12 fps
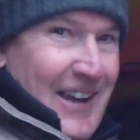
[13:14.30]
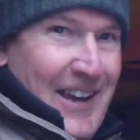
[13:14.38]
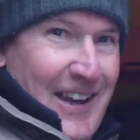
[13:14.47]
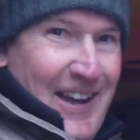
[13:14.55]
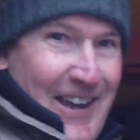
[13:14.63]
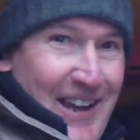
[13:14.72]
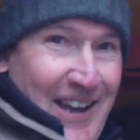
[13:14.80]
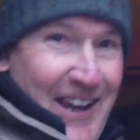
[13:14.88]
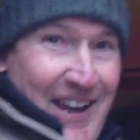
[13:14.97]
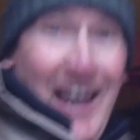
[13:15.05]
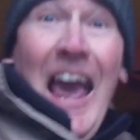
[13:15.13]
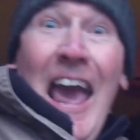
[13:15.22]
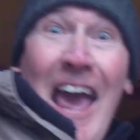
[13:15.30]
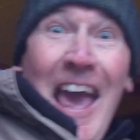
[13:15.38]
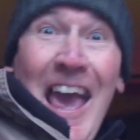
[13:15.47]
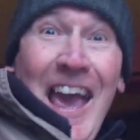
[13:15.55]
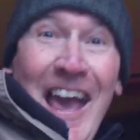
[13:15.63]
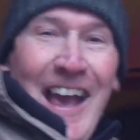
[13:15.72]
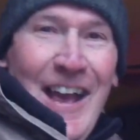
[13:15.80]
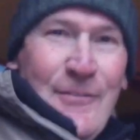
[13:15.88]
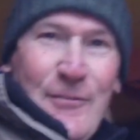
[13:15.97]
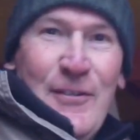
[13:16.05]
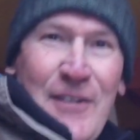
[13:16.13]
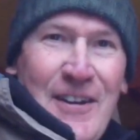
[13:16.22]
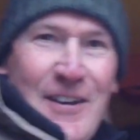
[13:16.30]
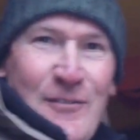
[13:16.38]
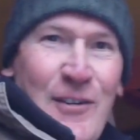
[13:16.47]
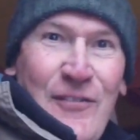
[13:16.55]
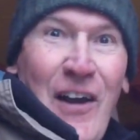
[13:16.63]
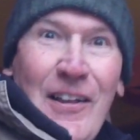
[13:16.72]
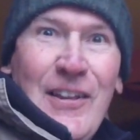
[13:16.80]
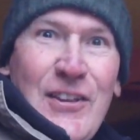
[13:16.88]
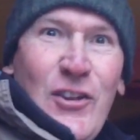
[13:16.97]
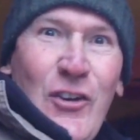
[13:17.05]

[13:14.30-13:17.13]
Get the crazy guy off his nuts.